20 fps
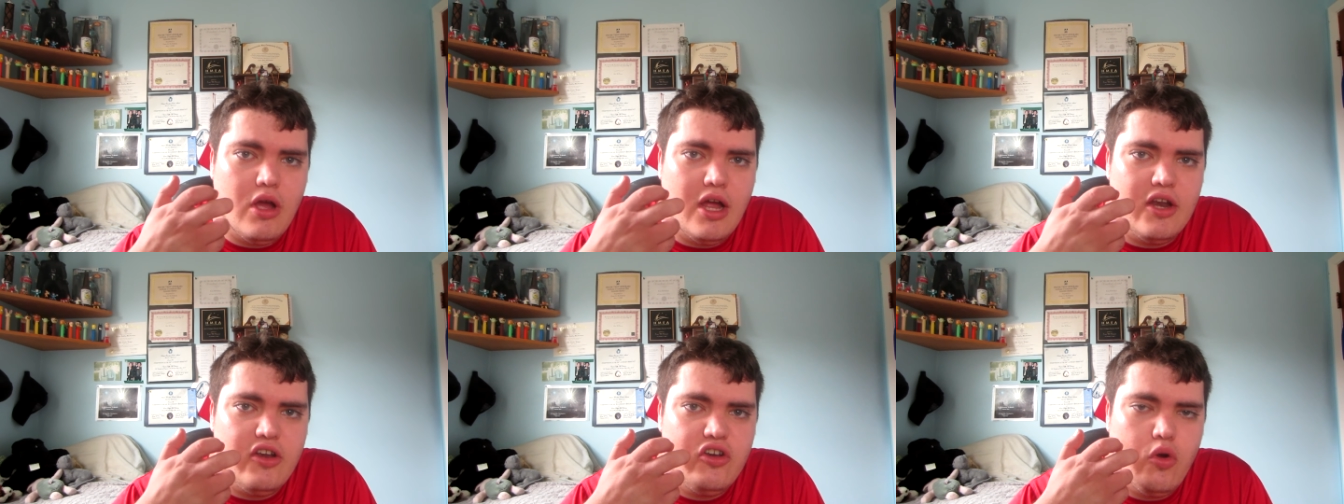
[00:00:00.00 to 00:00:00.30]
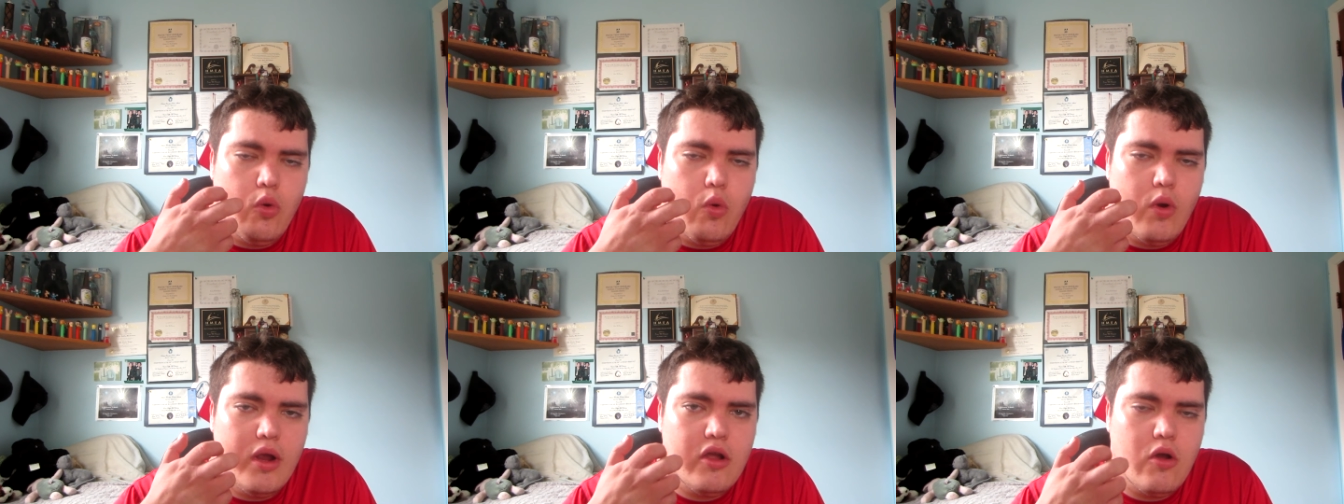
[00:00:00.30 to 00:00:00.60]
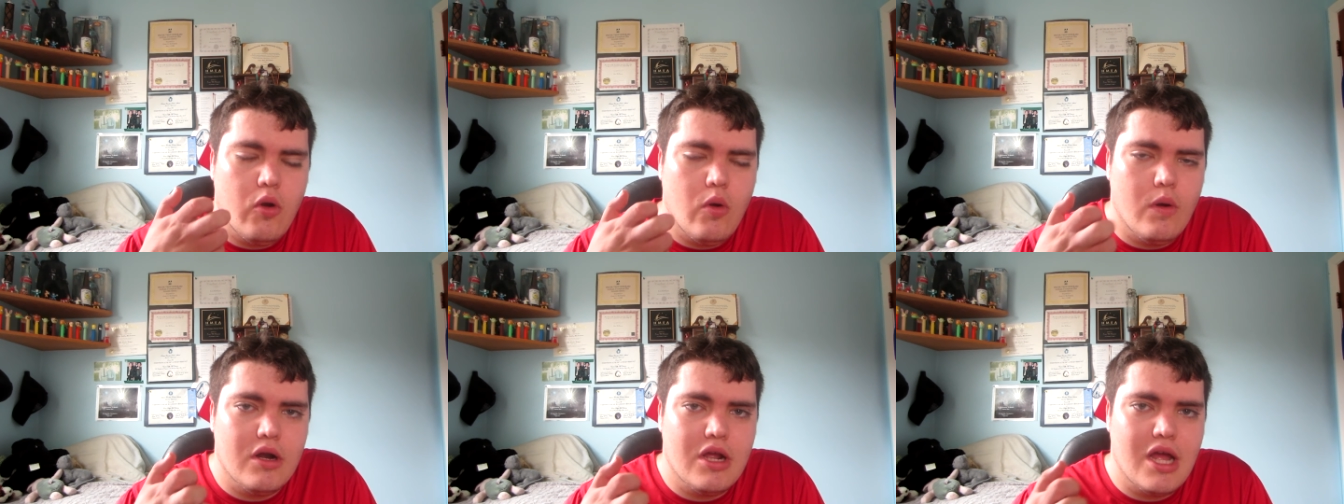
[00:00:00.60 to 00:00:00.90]
toy toy
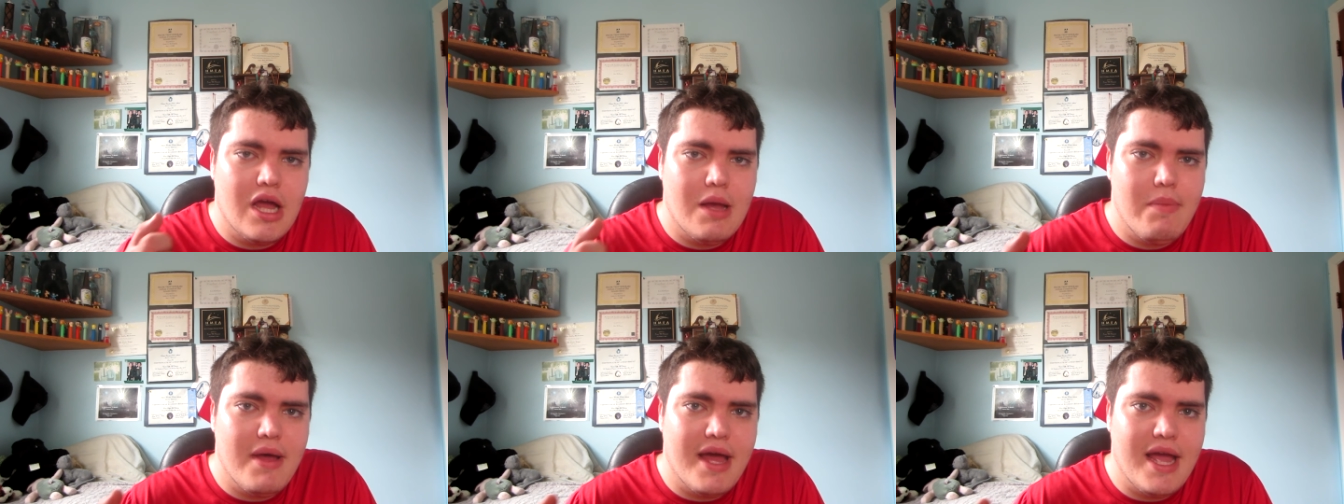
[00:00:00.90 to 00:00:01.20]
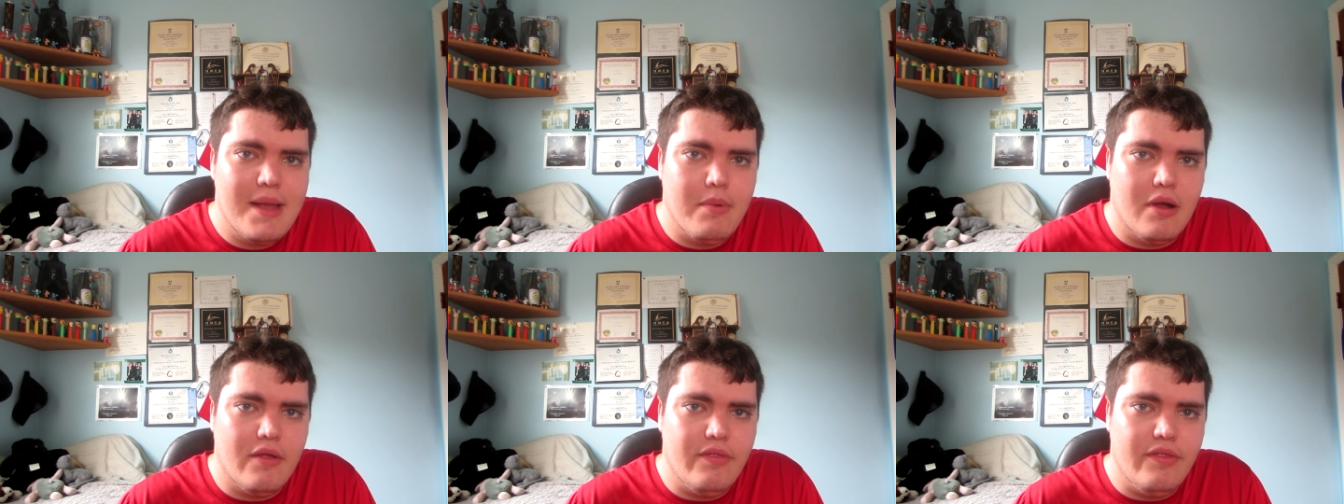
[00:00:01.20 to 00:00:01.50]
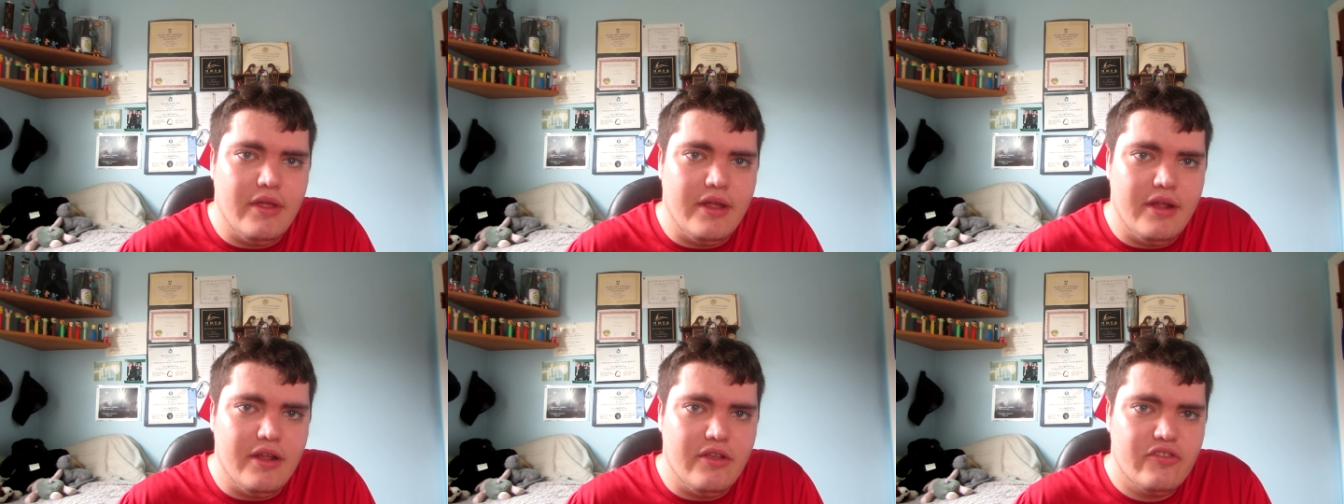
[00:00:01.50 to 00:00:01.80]
corncob pipe on
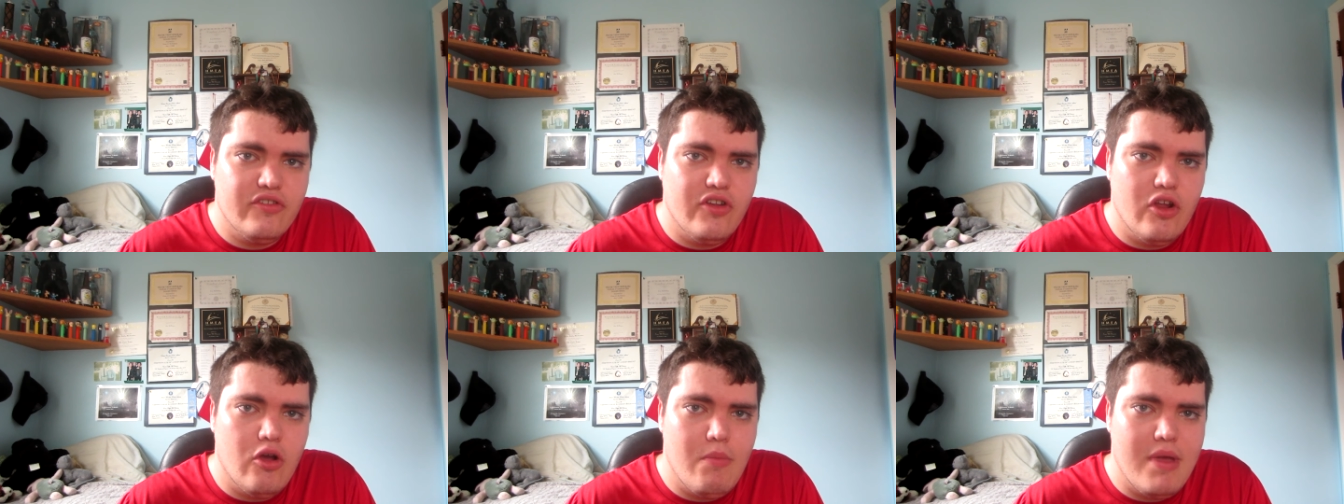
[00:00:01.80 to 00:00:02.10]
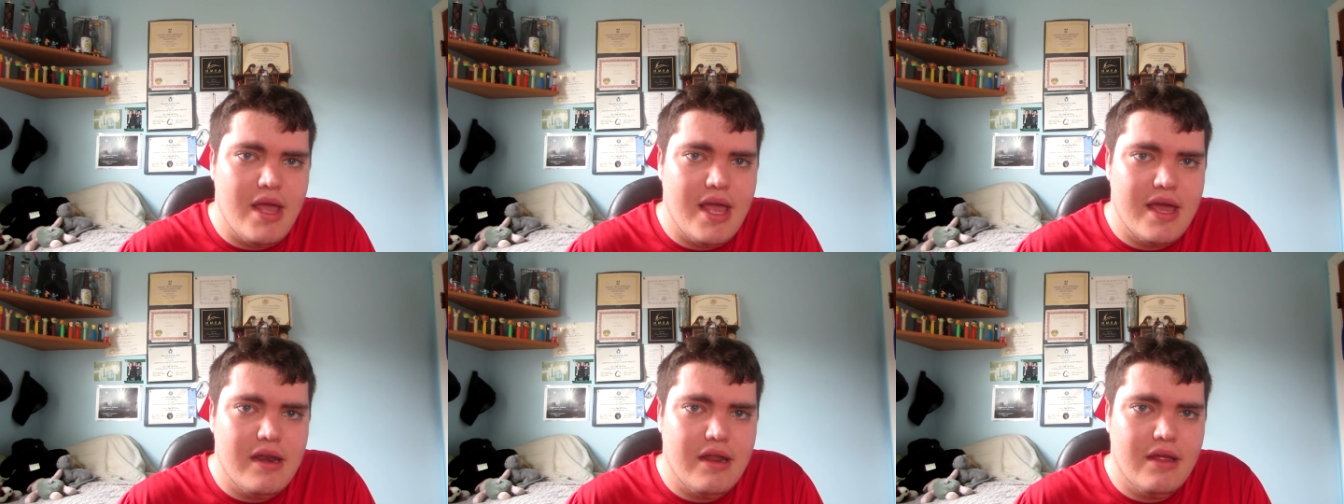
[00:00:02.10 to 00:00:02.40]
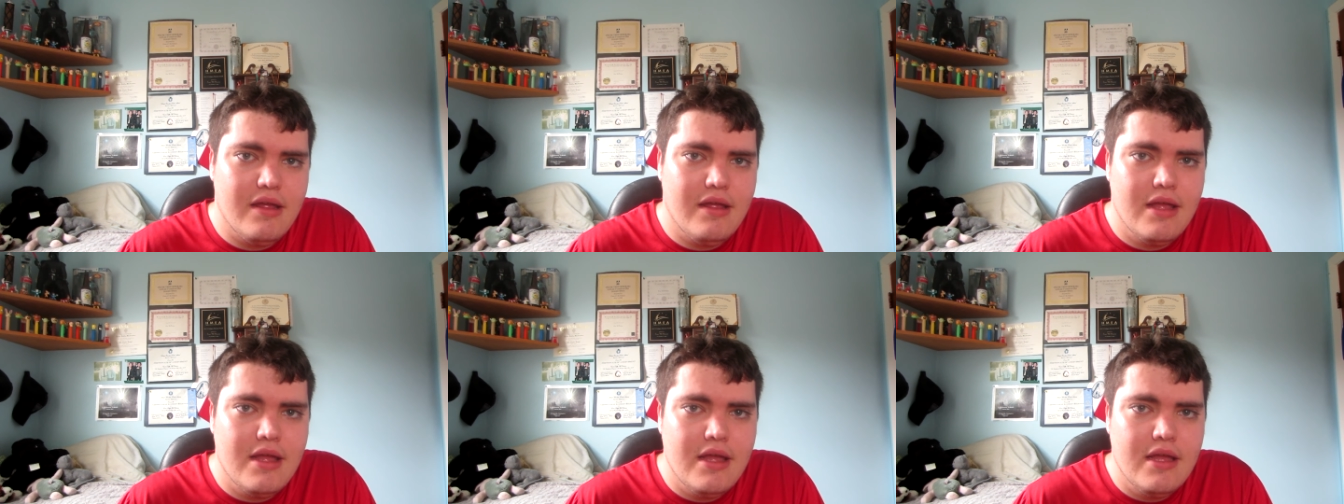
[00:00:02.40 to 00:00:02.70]
the
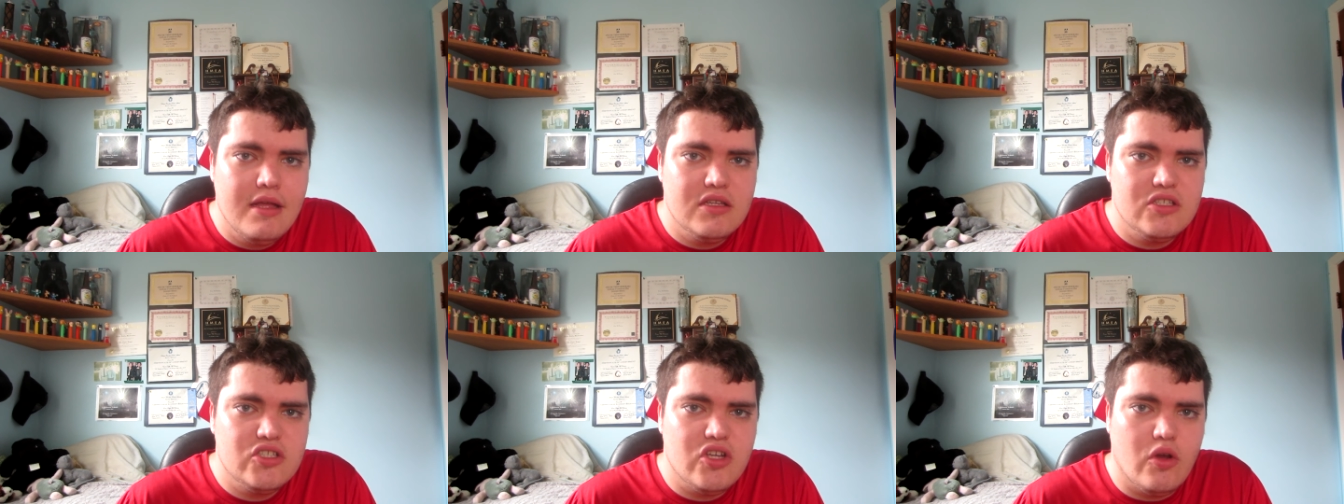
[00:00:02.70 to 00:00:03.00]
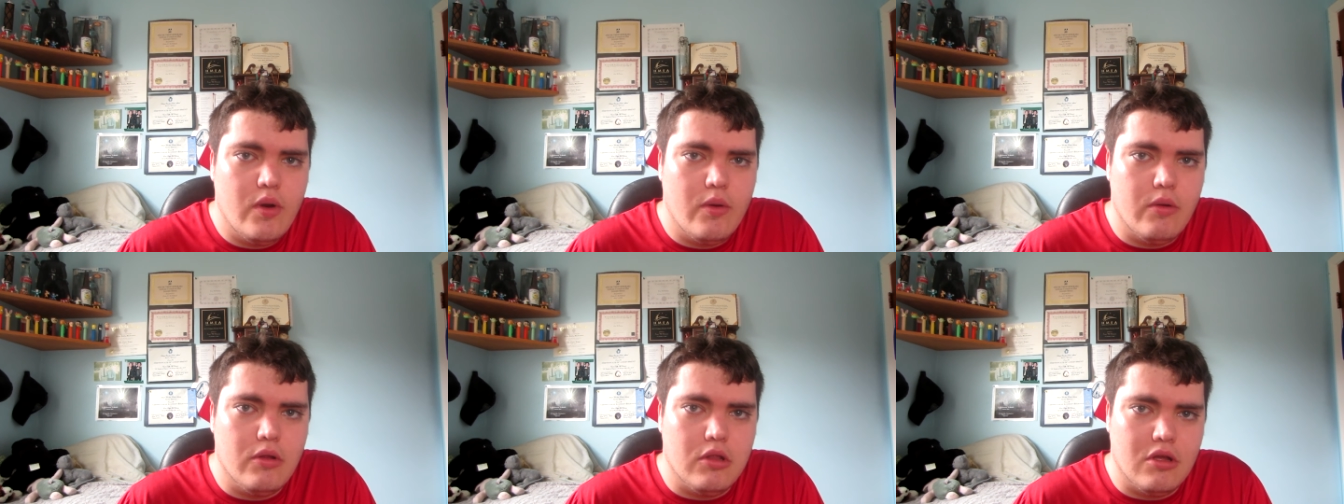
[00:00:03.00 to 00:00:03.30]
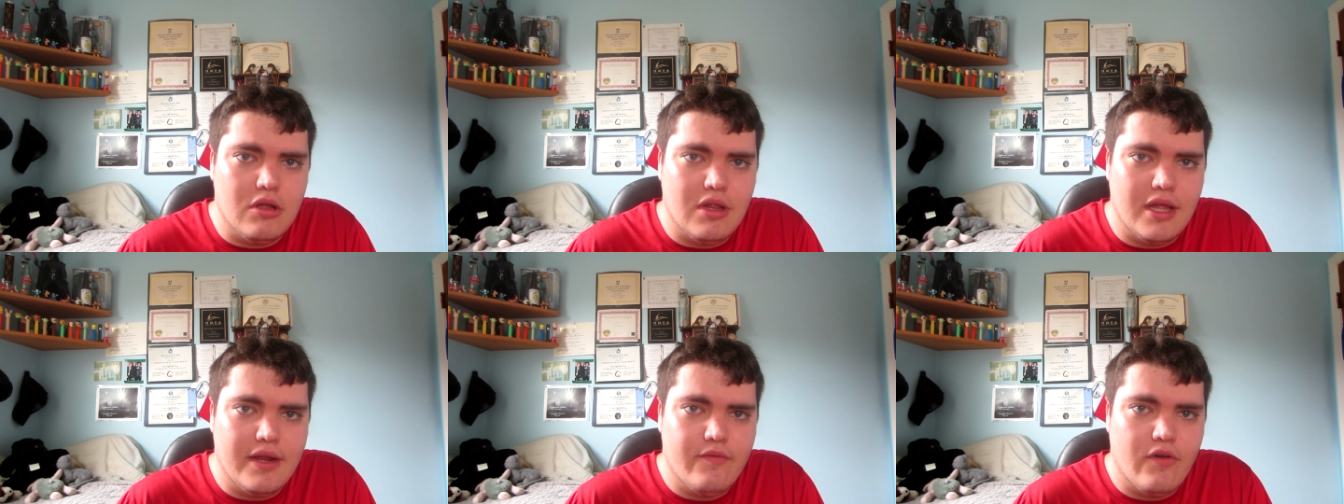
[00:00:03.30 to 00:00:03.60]
snowman so it would
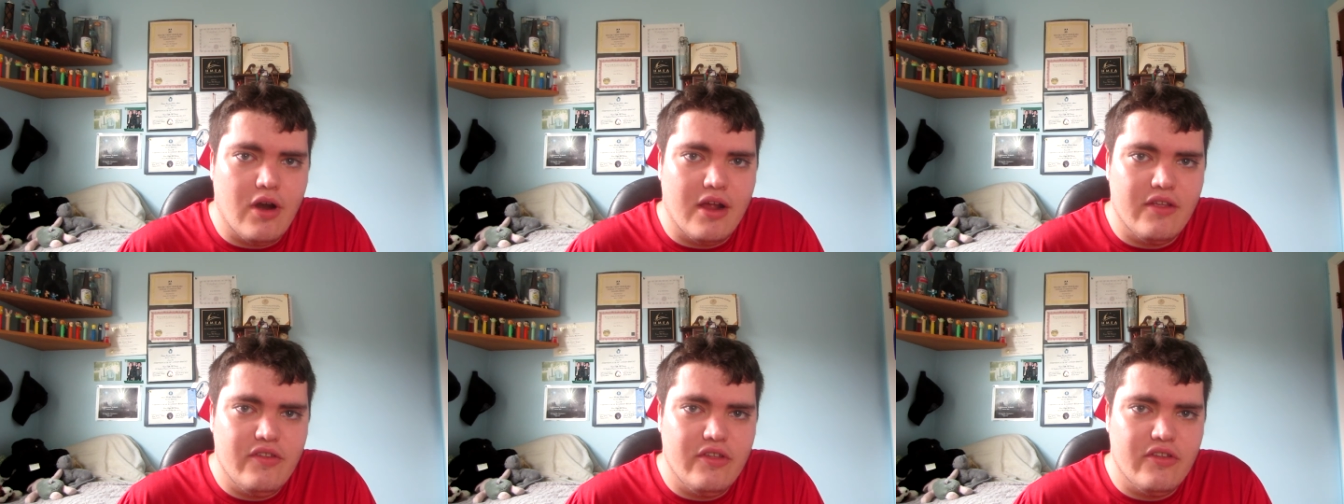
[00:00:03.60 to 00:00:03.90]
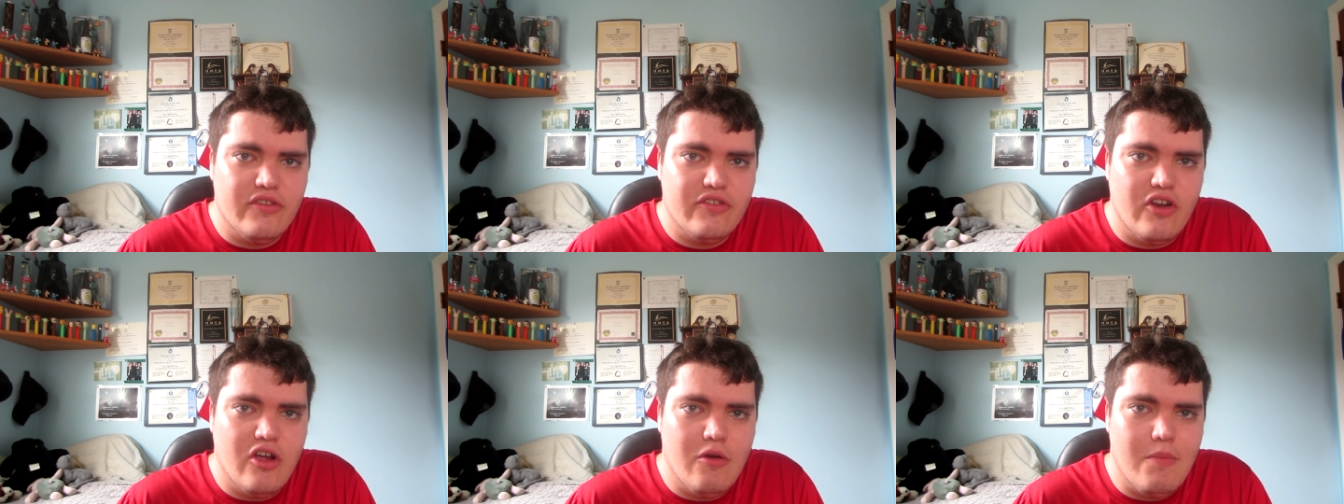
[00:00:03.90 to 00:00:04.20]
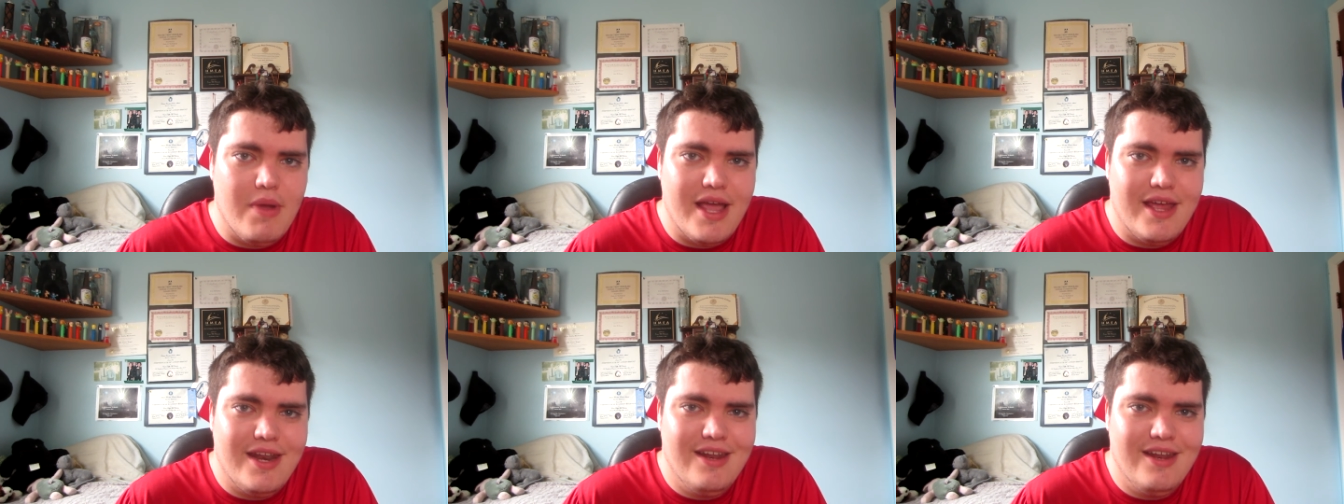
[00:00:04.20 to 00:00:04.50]
look like Frosty the Snowman.